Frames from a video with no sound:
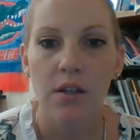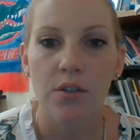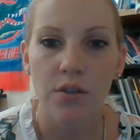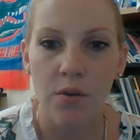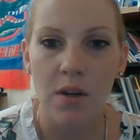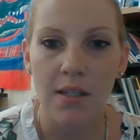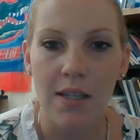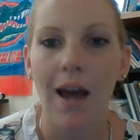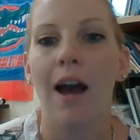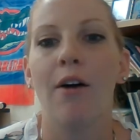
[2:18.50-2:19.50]
students
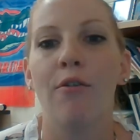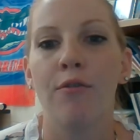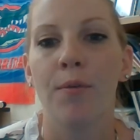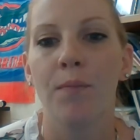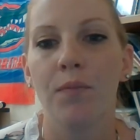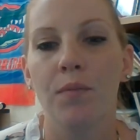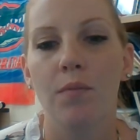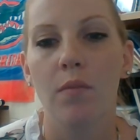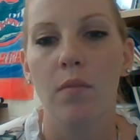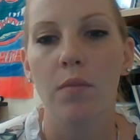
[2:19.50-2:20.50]
have
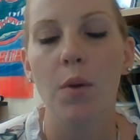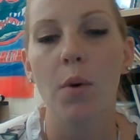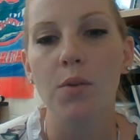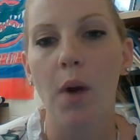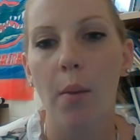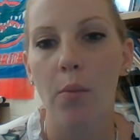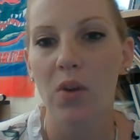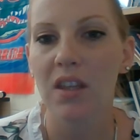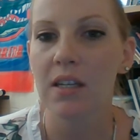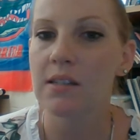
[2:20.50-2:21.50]
the most problem
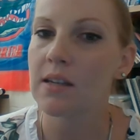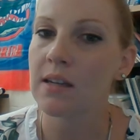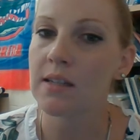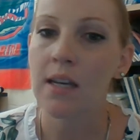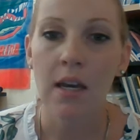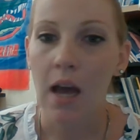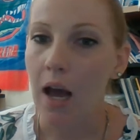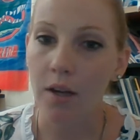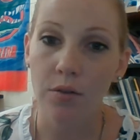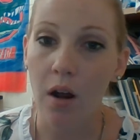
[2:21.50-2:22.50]
with this, is
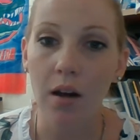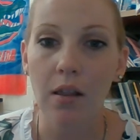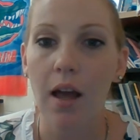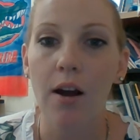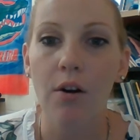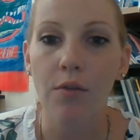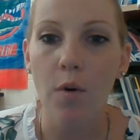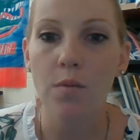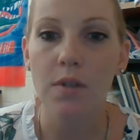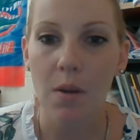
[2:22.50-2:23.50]
I do not allow
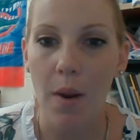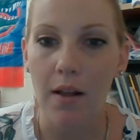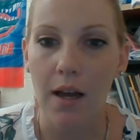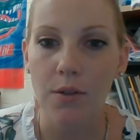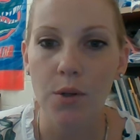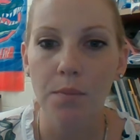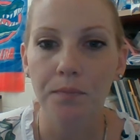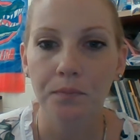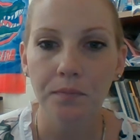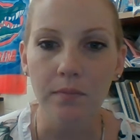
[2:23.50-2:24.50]
phones in my classroom.
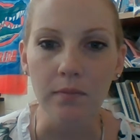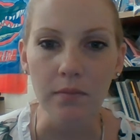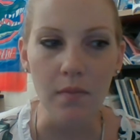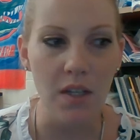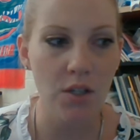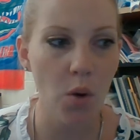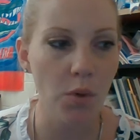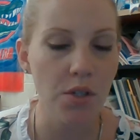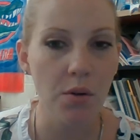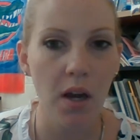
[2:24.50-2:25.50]
So
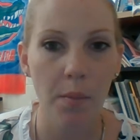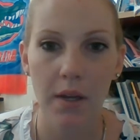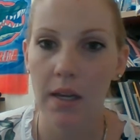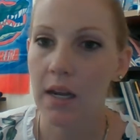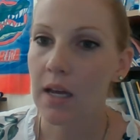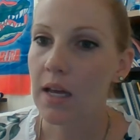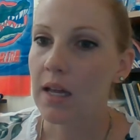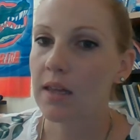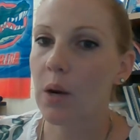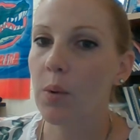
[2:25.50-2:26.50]
once you come in,
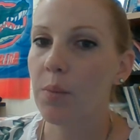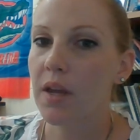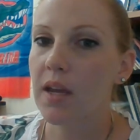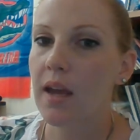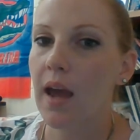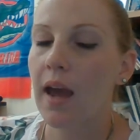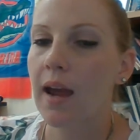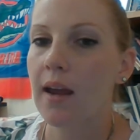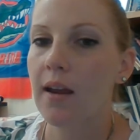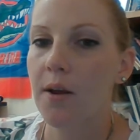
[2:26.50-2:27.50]
there will be
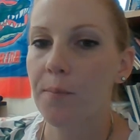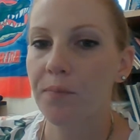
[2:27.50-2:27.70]
a